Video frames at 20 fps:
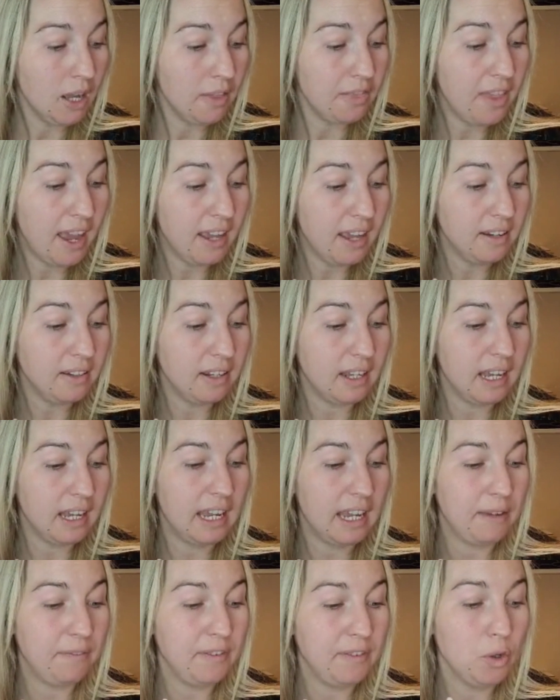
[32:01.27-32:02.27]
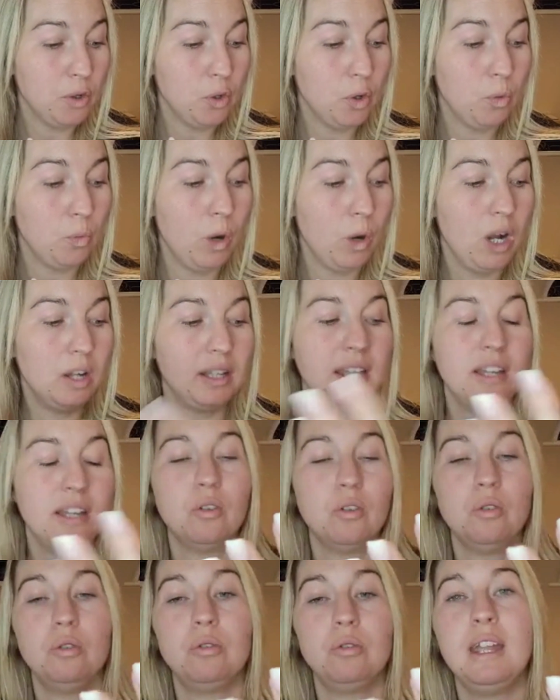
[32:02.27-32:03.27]
Then if you're working
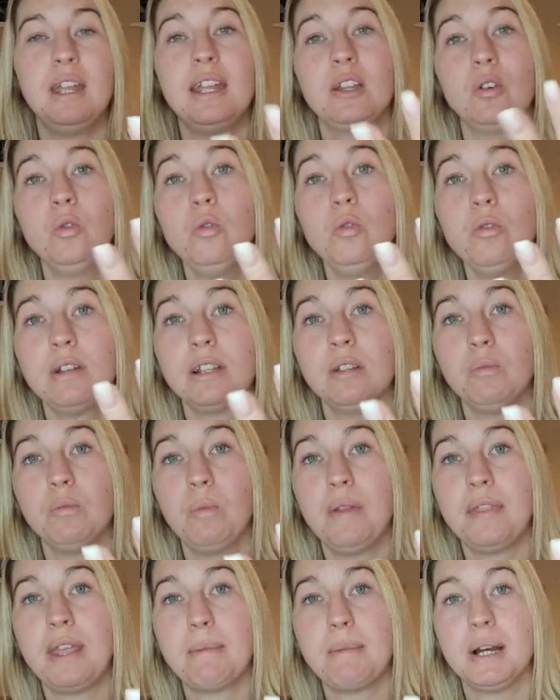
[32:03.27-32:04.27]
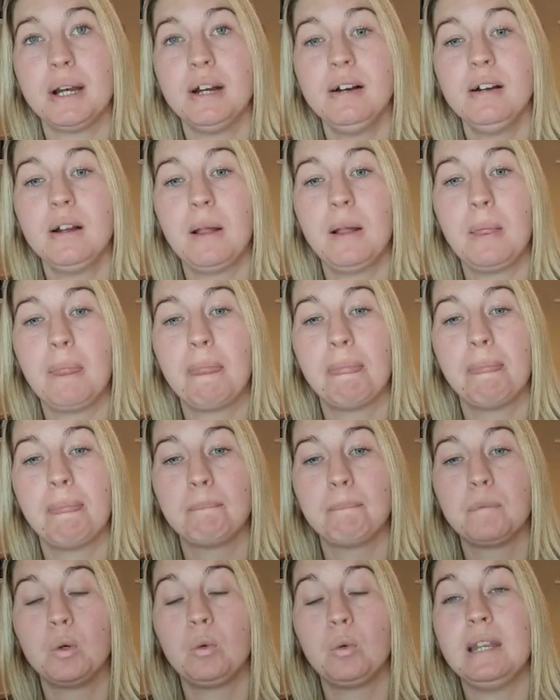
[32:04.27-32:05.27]
on ignoring them when they bark,
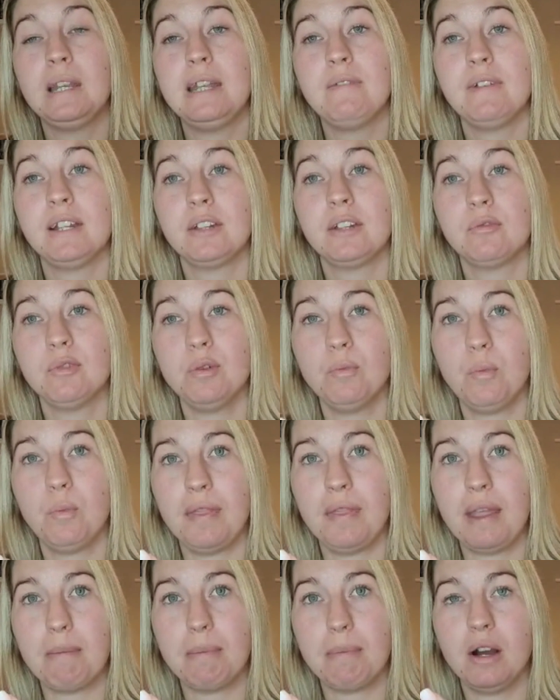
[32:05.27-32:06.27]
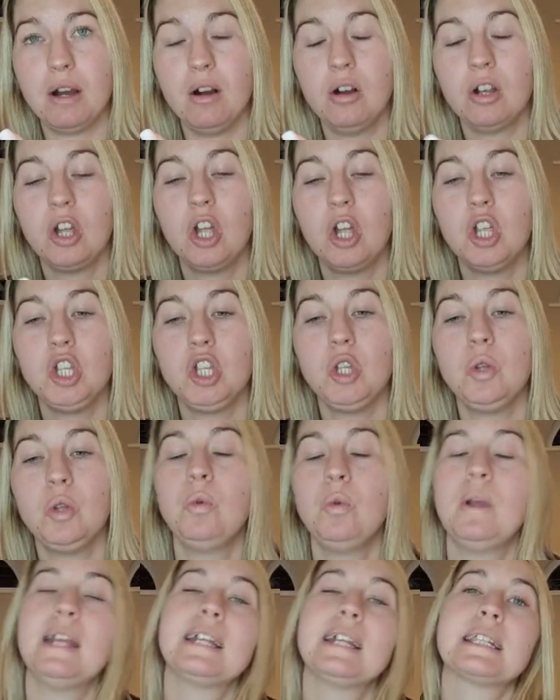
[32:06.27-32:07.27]
or leaving the room when they bark,
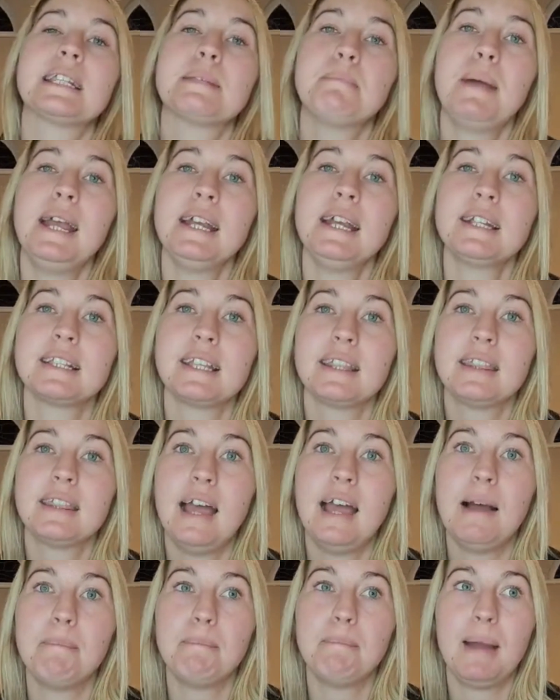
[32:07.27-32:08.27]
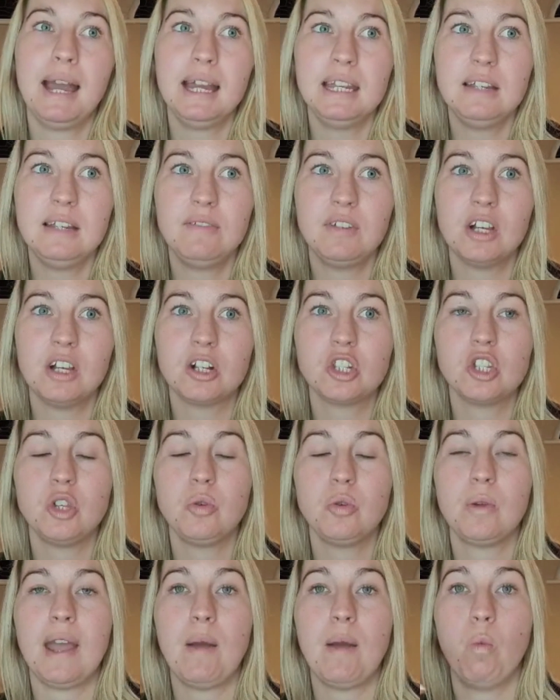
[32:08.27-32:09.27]
you expect that behaviour to
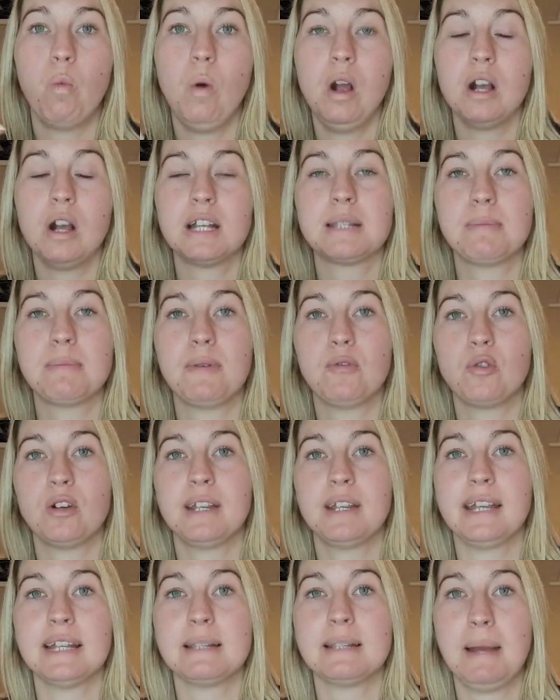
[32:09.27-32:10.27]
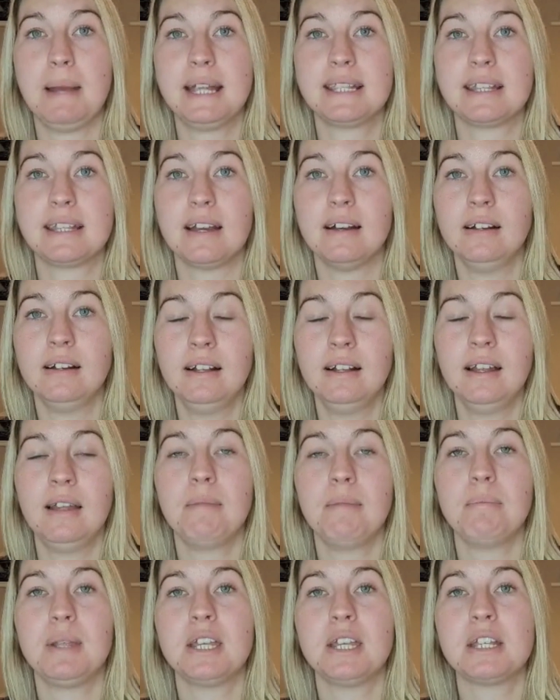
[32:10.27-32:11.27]
get worse before it gets better,
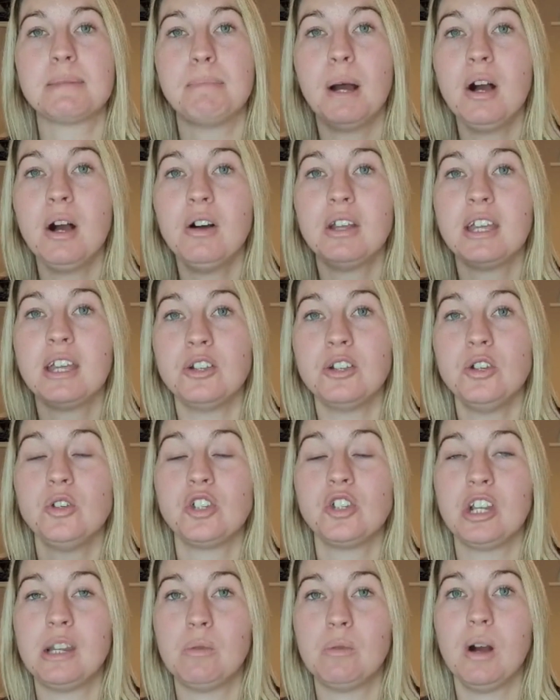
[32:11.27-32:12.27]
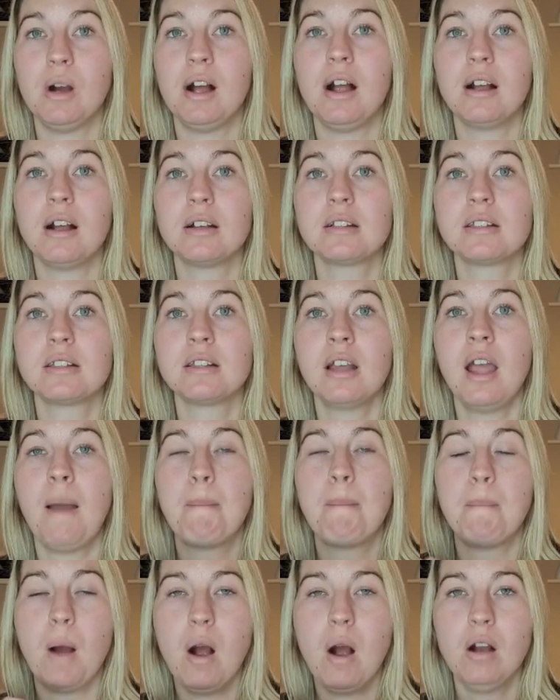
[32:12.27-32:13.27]
because barking usually works.
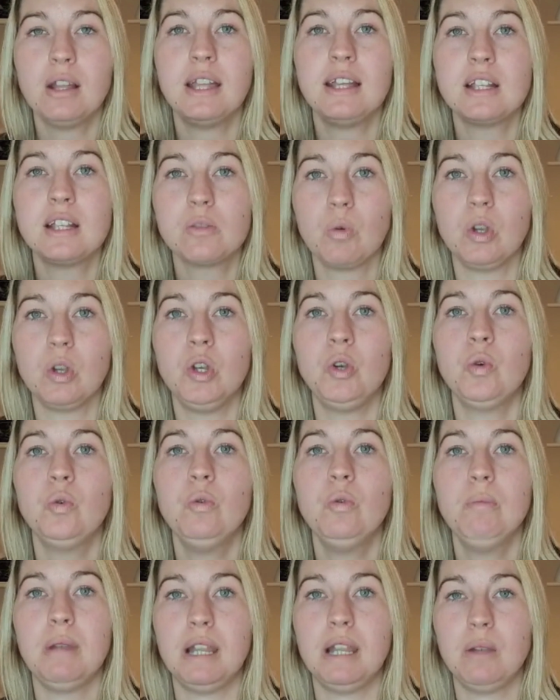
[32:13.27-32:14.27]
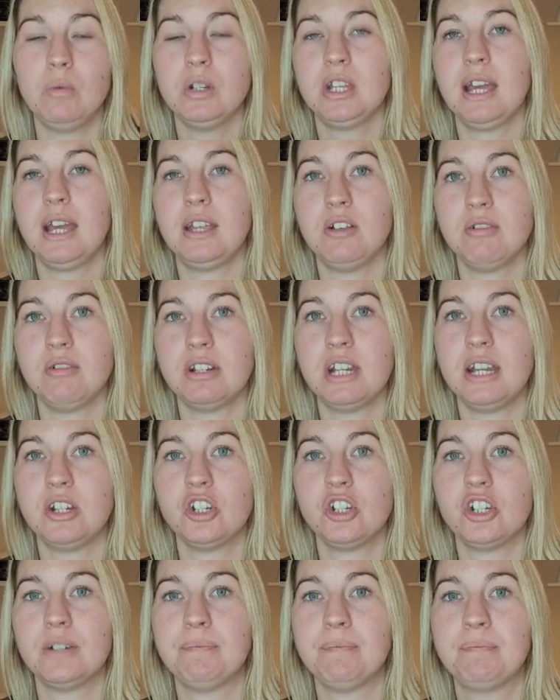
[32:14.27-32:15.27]
Barking is what normally would get your
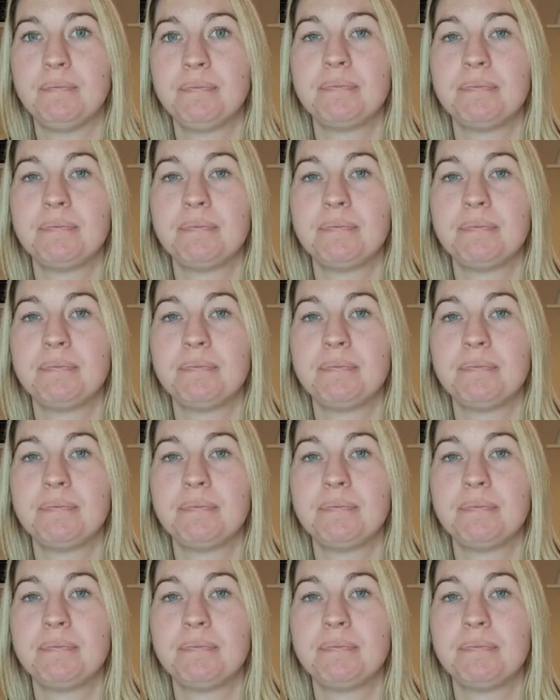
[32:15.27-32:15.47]
attention.